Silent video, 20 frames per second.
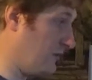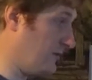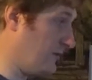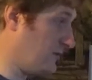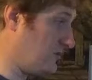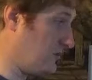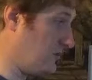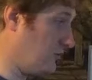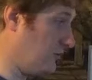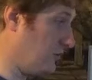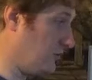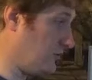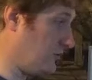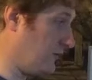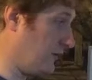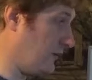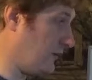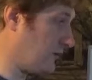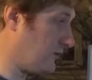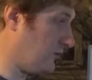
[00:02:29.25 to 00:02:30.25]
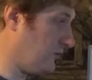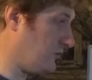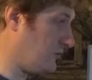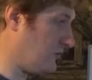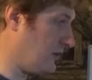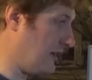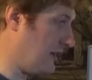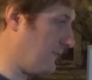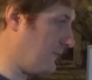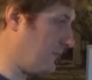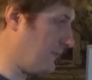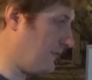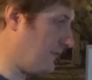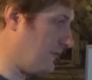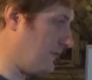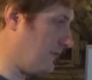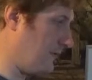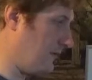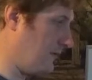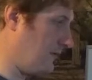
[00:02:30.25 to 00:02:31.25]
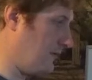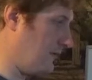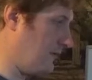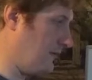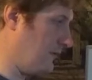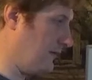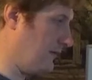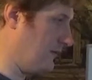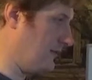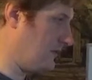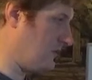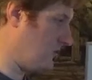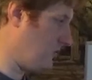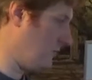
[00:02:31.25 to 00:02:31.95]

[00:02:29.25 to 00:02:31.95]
to be a pseudospherical shape in this